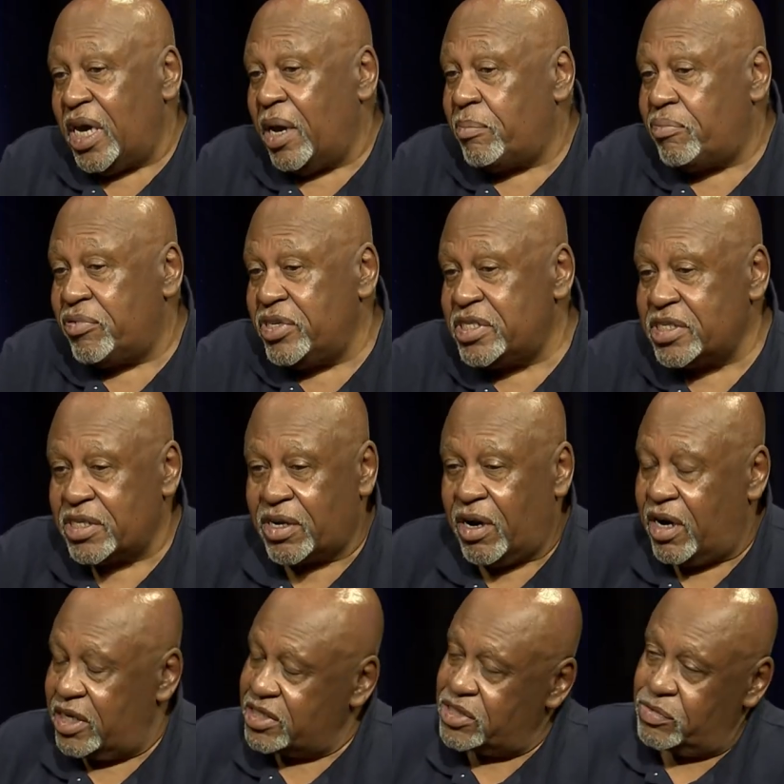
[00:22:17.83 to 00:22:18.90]
had prison
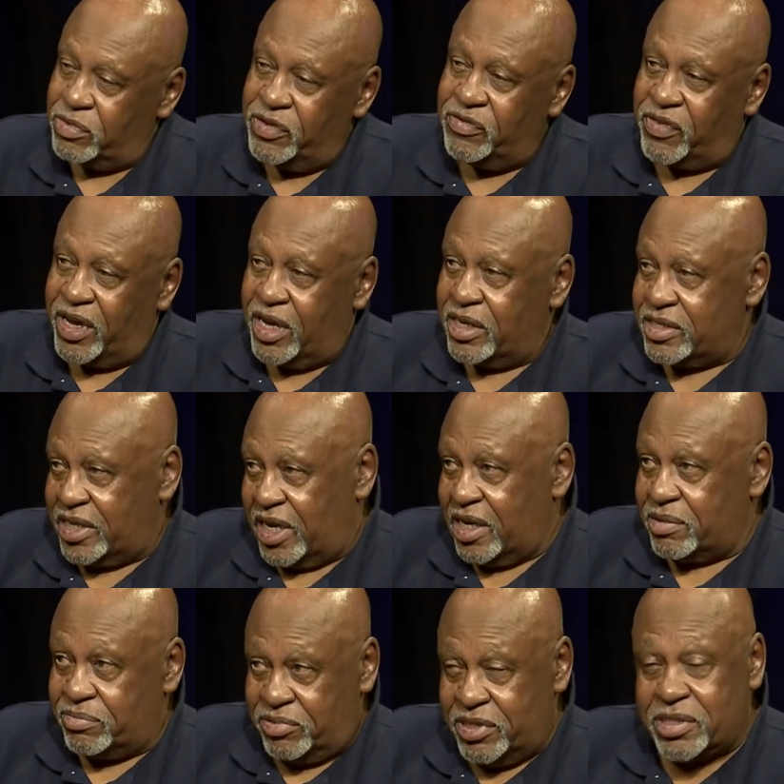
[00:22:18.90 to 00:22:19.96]
guards, who we found
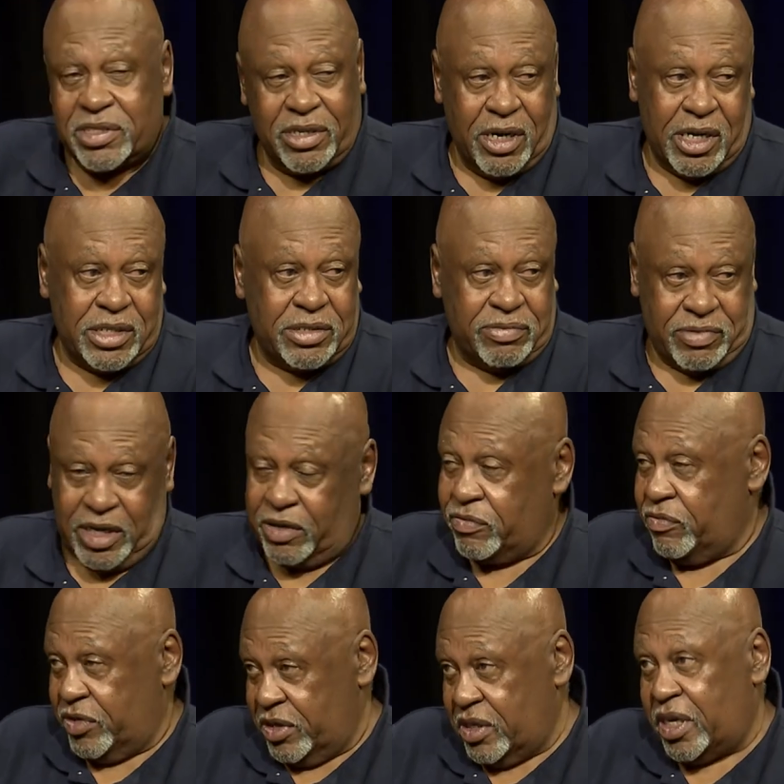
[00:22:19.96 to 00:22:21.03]
out prison guards like
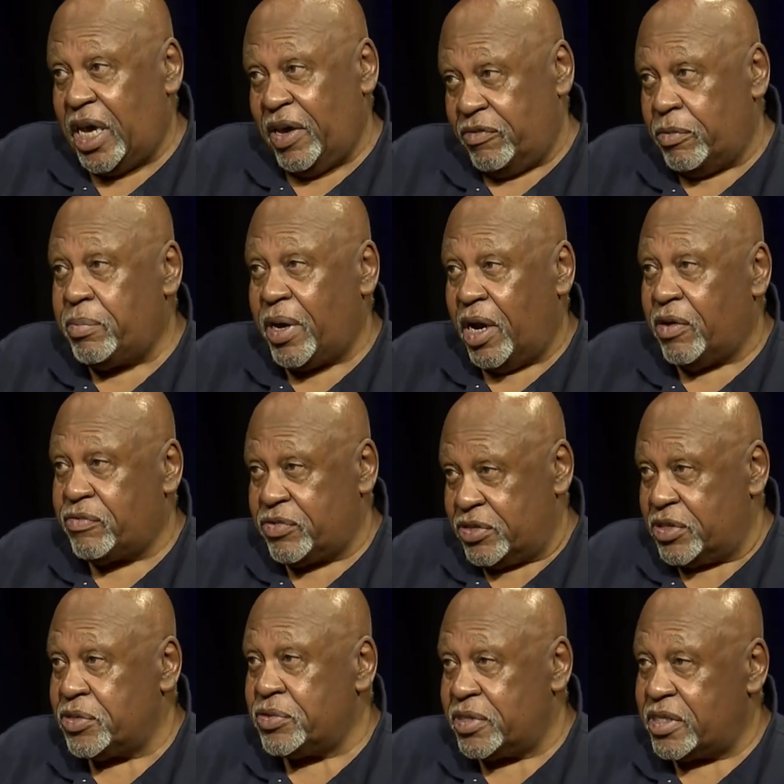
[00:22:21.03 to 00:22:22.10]
really have a powerful
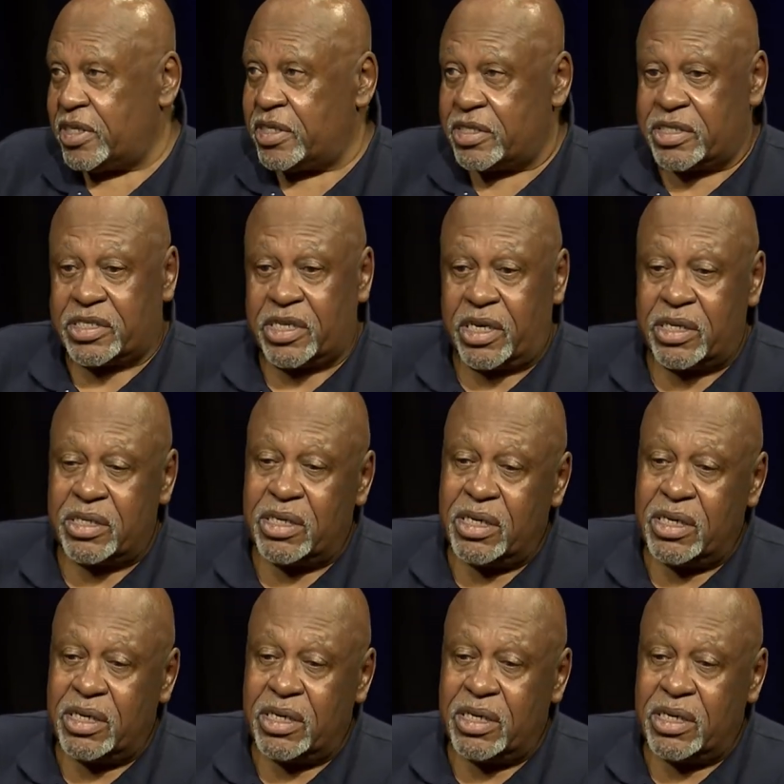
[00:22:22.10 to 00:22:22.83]
union in the state,